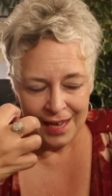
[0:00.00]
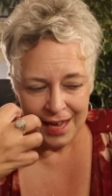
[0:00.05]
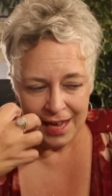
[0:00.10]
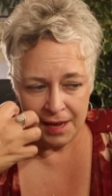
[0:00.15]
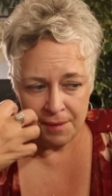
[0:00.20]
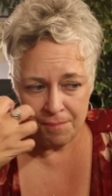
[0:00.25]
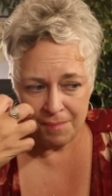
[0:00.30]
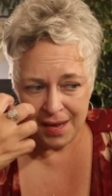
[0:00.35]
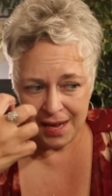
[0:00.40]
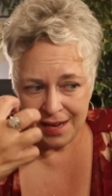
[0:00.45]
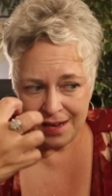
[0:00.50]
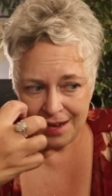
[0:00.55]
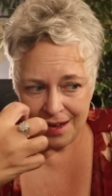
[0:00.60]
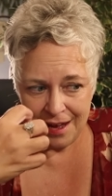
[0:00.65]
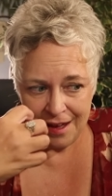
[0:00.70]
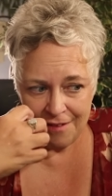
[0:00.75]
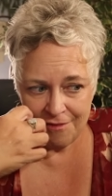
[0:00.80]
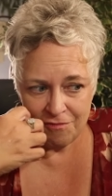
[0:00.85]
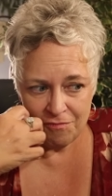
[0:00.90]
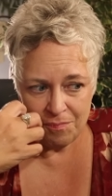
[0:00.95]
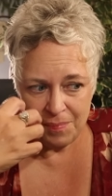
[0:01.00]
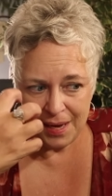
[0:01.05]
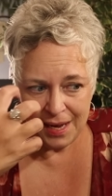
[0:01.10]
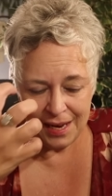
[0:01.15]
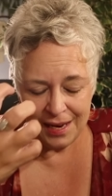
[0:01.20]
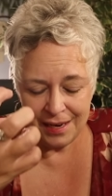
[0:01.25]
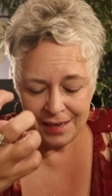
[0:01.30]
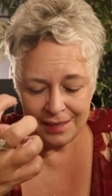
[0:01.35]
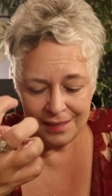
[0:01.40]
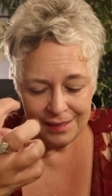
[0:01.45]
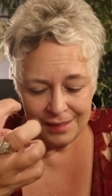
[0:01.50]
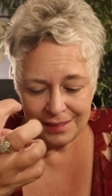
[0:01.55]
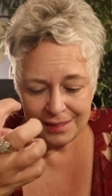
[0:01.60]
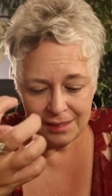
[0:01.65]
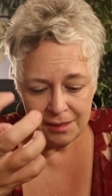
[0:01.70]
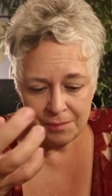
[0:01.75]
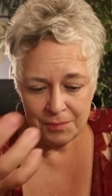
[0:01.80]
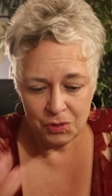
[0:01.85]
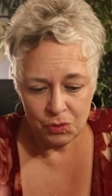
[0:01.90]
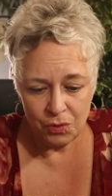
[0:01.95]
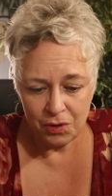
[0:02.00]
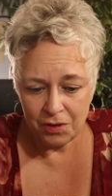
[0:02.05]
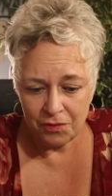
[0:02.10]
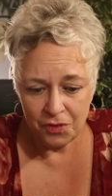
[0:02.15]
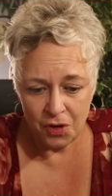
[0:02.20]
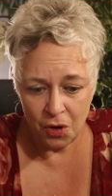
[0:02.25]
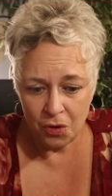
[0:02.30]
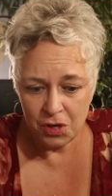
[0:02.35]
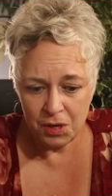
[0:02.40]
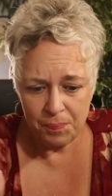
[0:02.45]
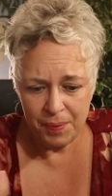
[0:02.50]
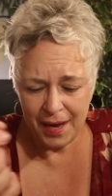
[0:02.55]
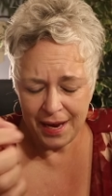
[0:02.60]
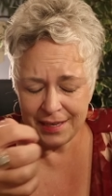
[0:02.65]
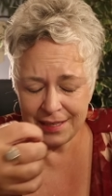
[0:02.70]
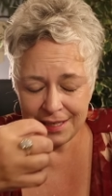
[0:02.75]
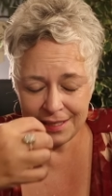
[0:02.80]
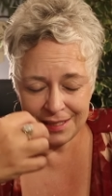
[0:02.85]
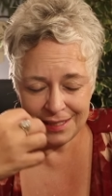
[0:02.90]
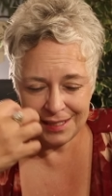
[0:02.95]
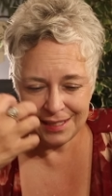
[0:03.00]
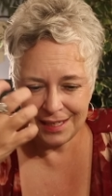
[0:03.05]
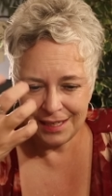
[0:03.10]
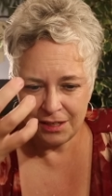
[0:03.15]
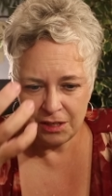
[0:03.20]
It may have been some sort of codependency,